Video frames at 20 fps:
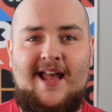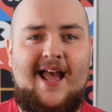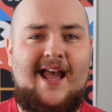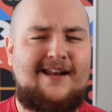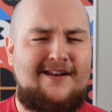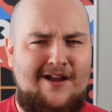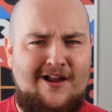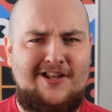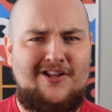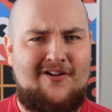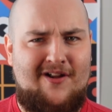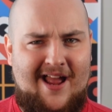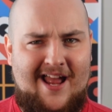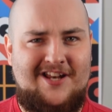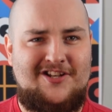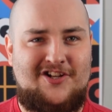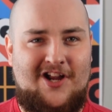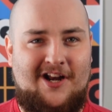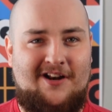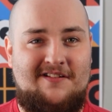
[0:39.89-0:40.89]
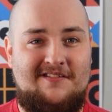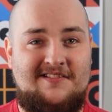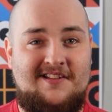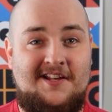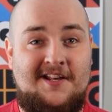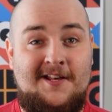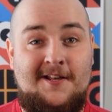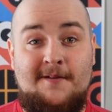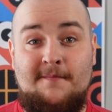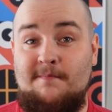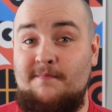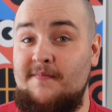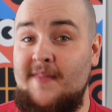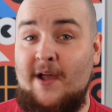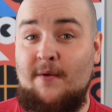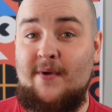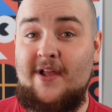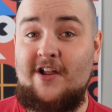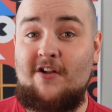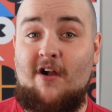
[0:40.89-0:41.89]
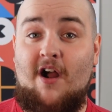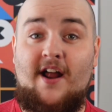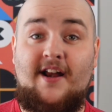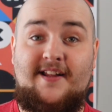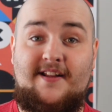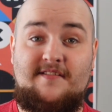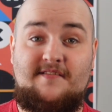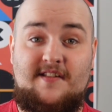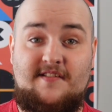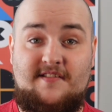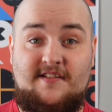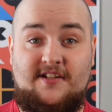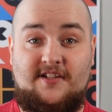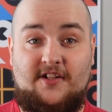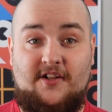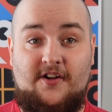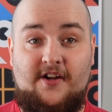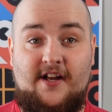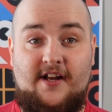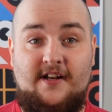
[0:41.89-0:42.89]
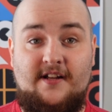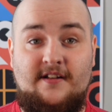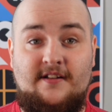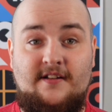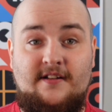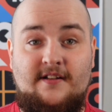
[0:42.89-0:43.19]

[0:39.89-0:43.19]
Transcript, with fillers: and not your end channels. That way your audience isn't alerted.